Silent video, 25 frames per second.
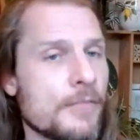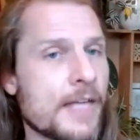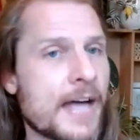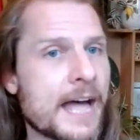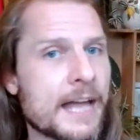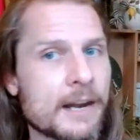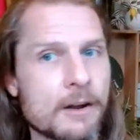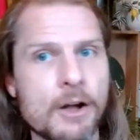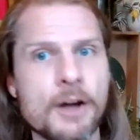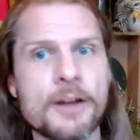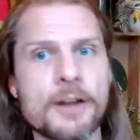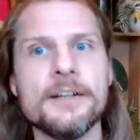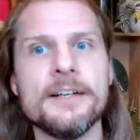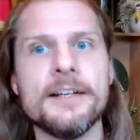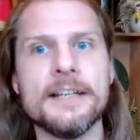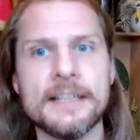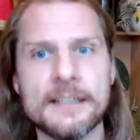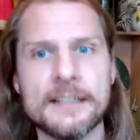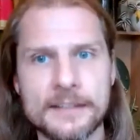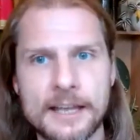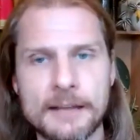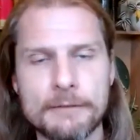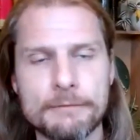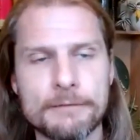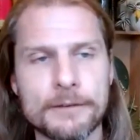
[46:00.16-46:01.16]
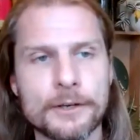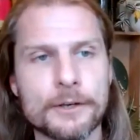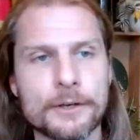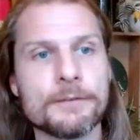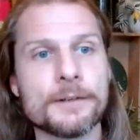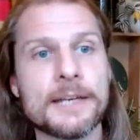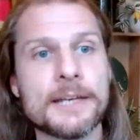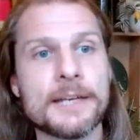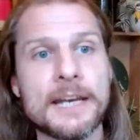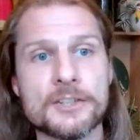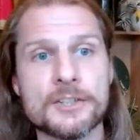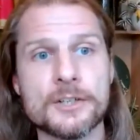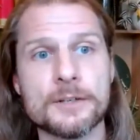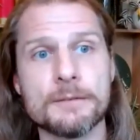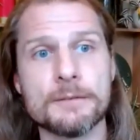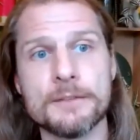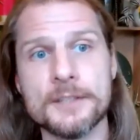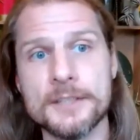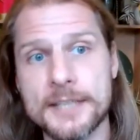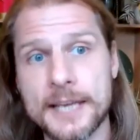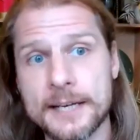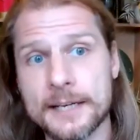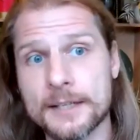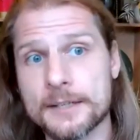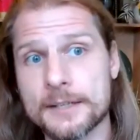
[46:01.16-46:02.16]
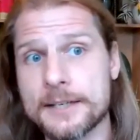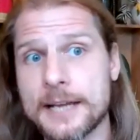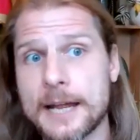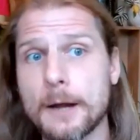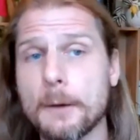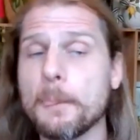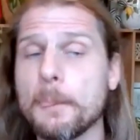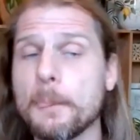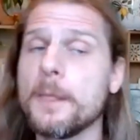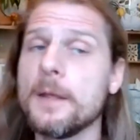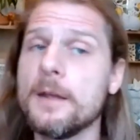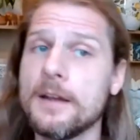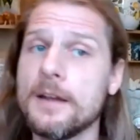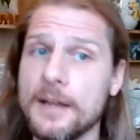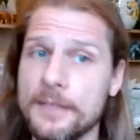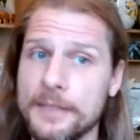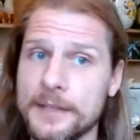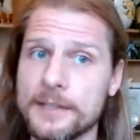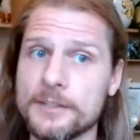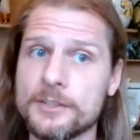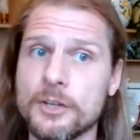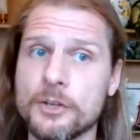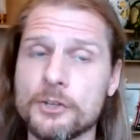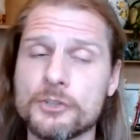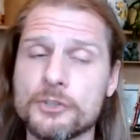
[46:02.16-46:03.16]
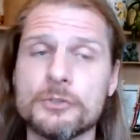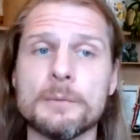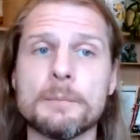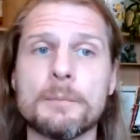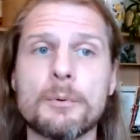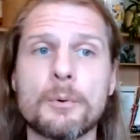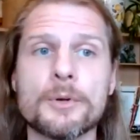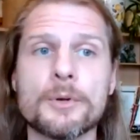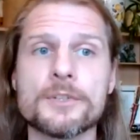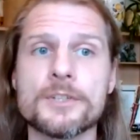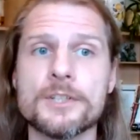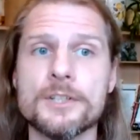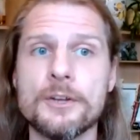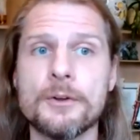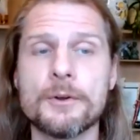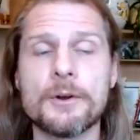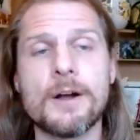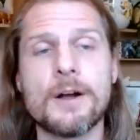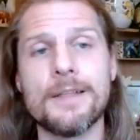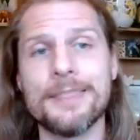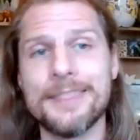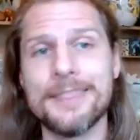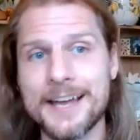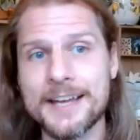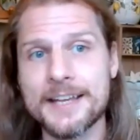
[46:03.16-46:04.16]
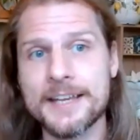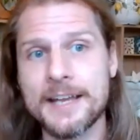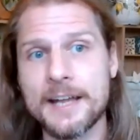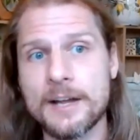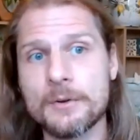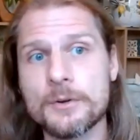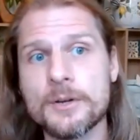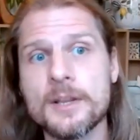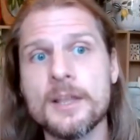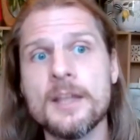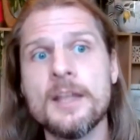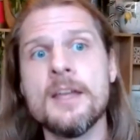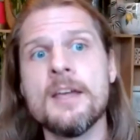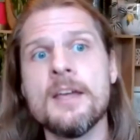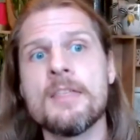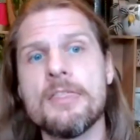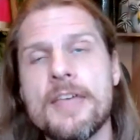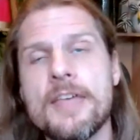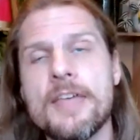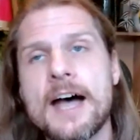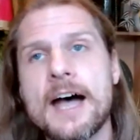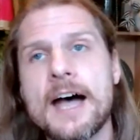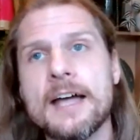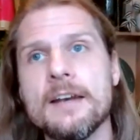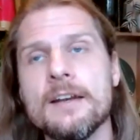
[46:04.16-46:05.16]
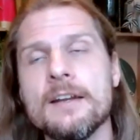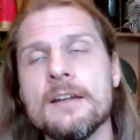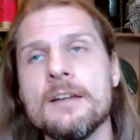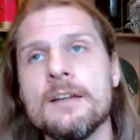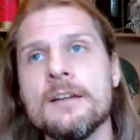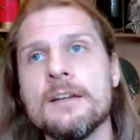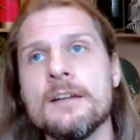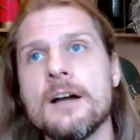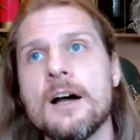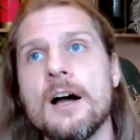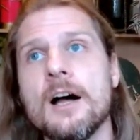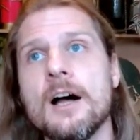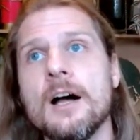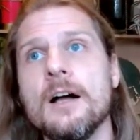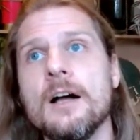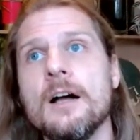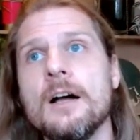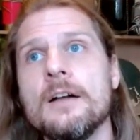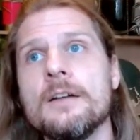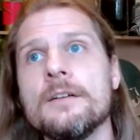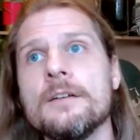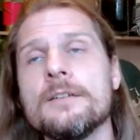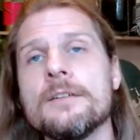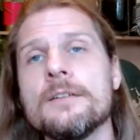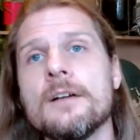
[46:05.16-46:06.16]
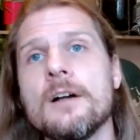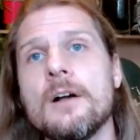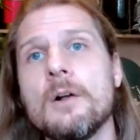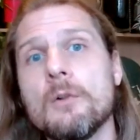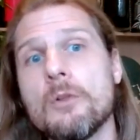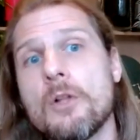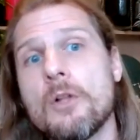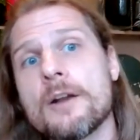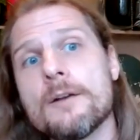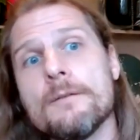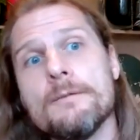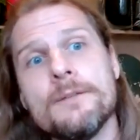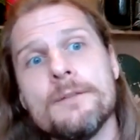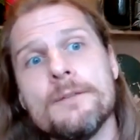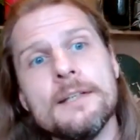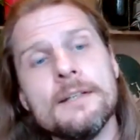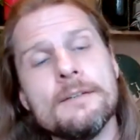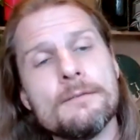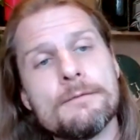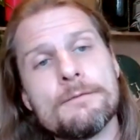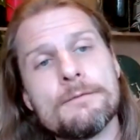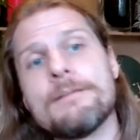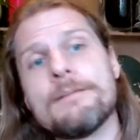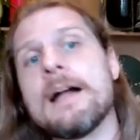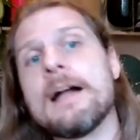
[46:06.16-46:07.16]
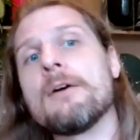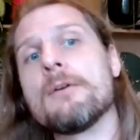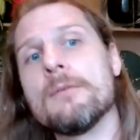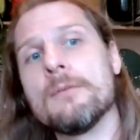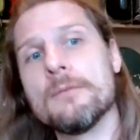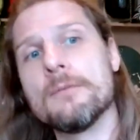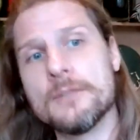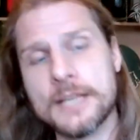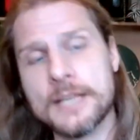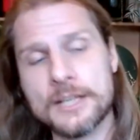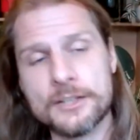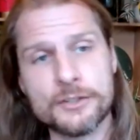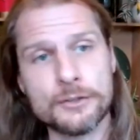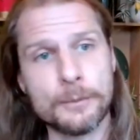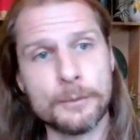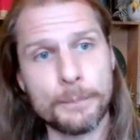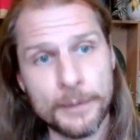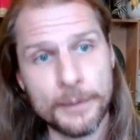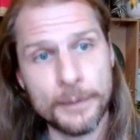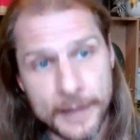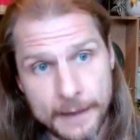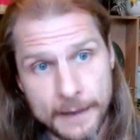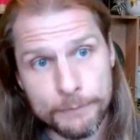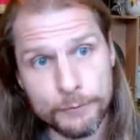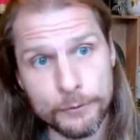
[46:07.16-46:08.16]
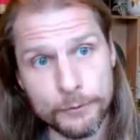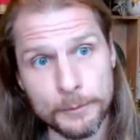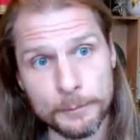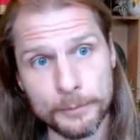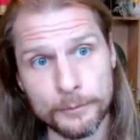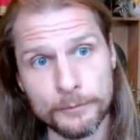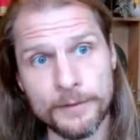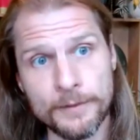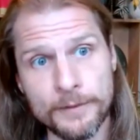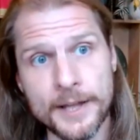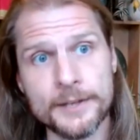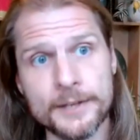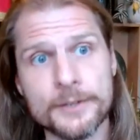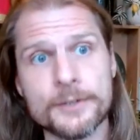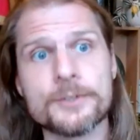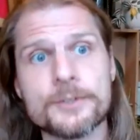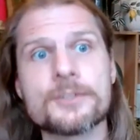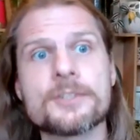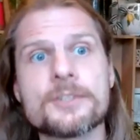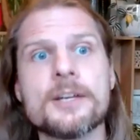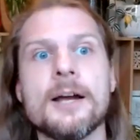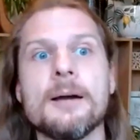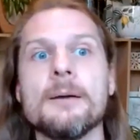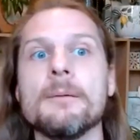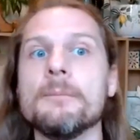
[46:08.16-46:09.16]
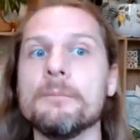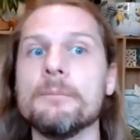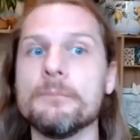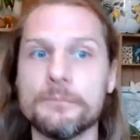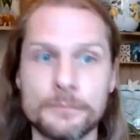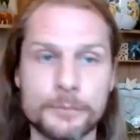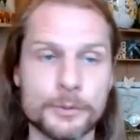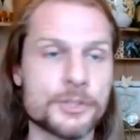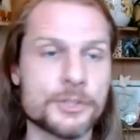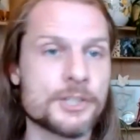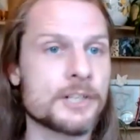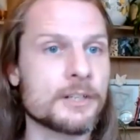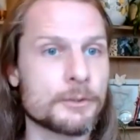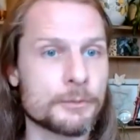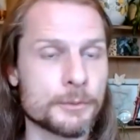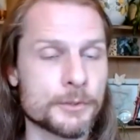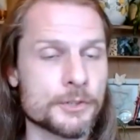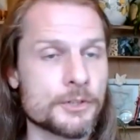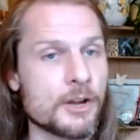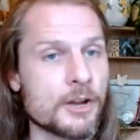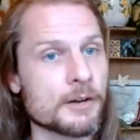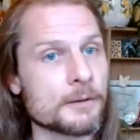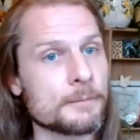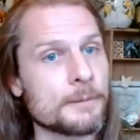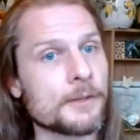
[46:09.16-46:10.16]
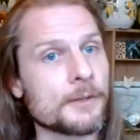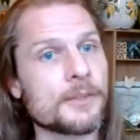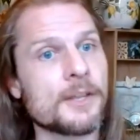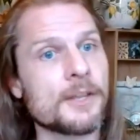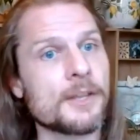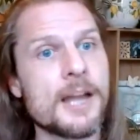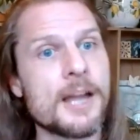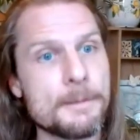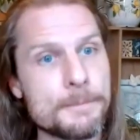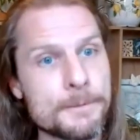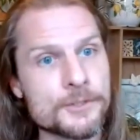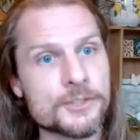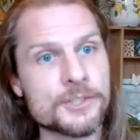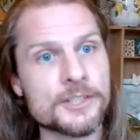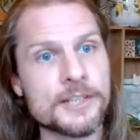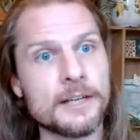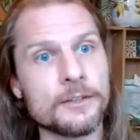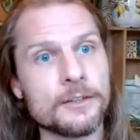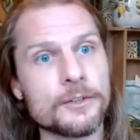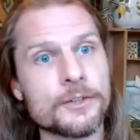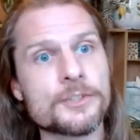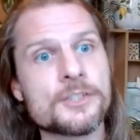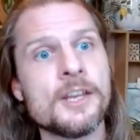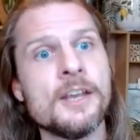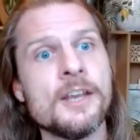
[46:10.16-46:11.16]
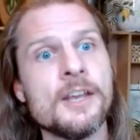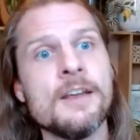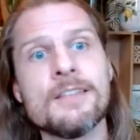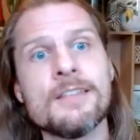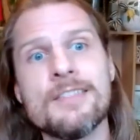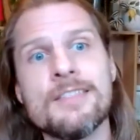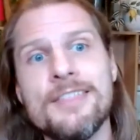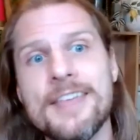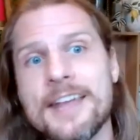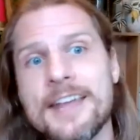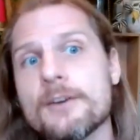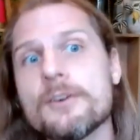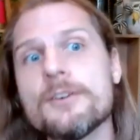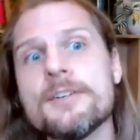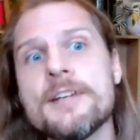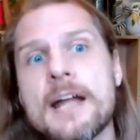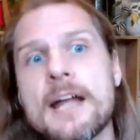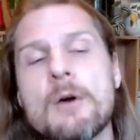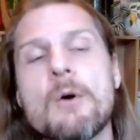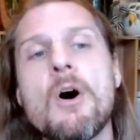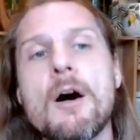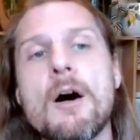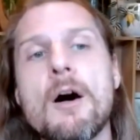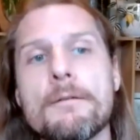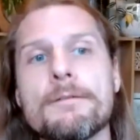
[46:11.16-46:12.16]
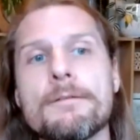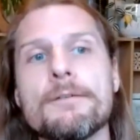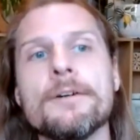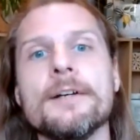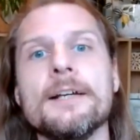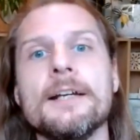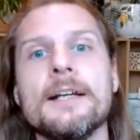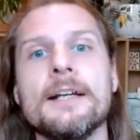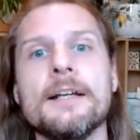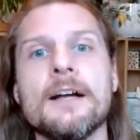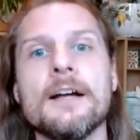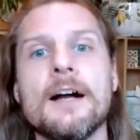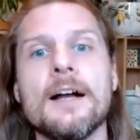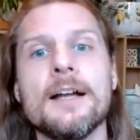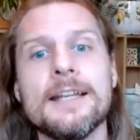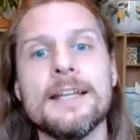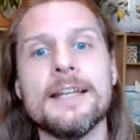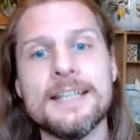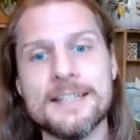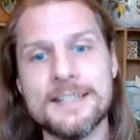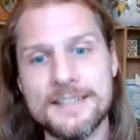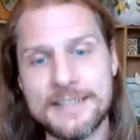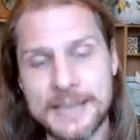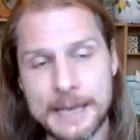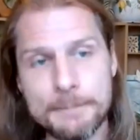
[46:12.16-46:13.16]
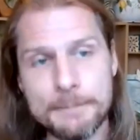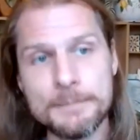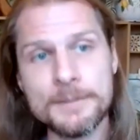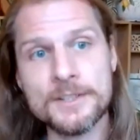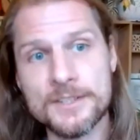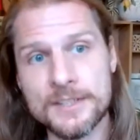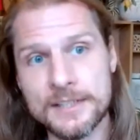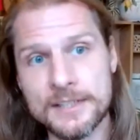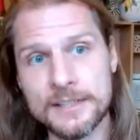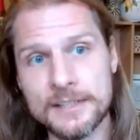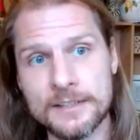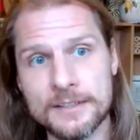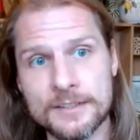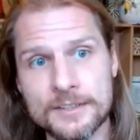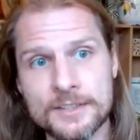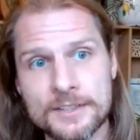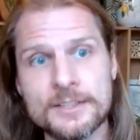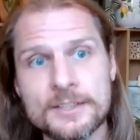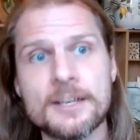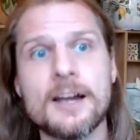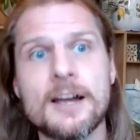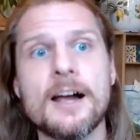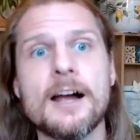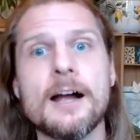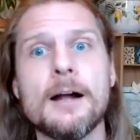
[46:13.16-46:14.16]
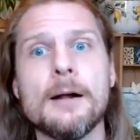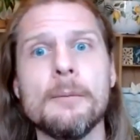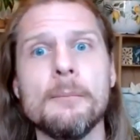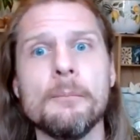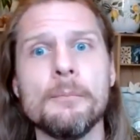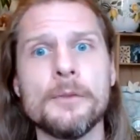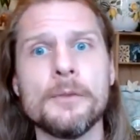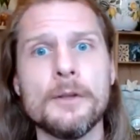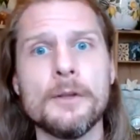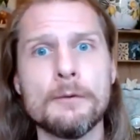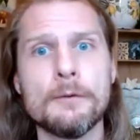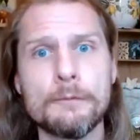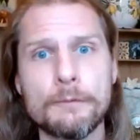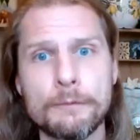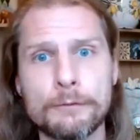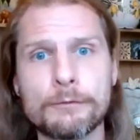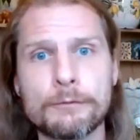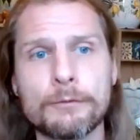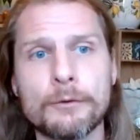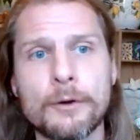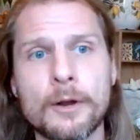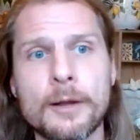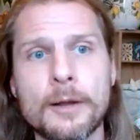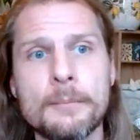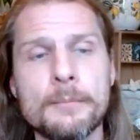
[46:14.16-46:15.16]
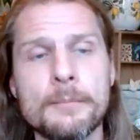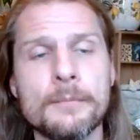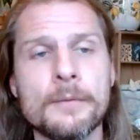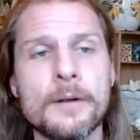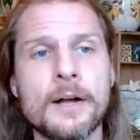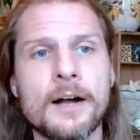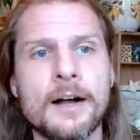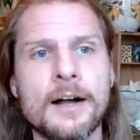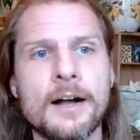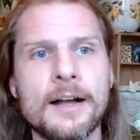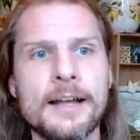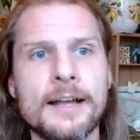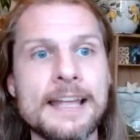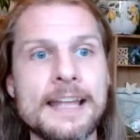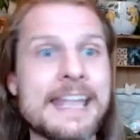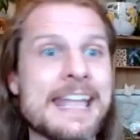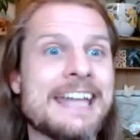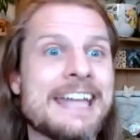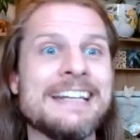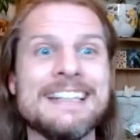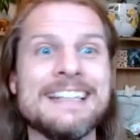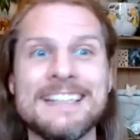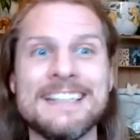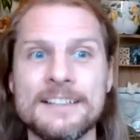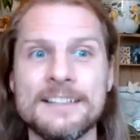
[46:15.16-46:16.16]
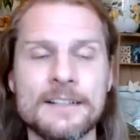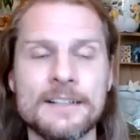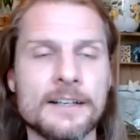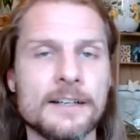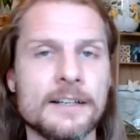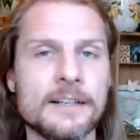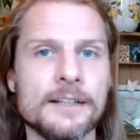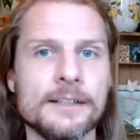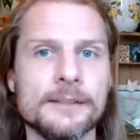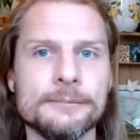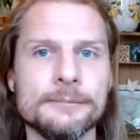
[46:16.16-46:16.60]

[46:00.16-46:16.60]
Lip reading: that auditing and that verification of the data. Now, I think it's also important to note on that count that a lot of the foundational platform providers, particularly when talking about the hyperscalers, they are now offering indemnities from any